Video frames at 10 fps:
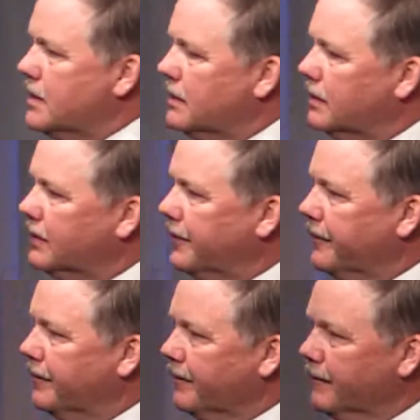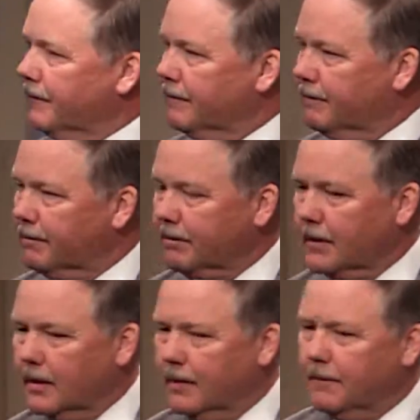
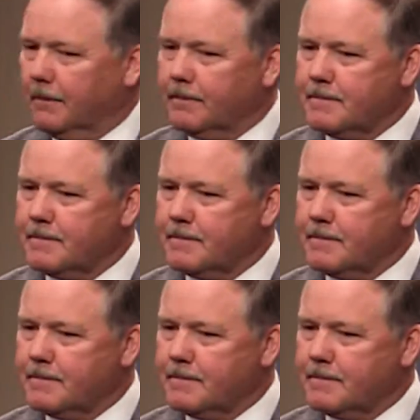Nobody speaks.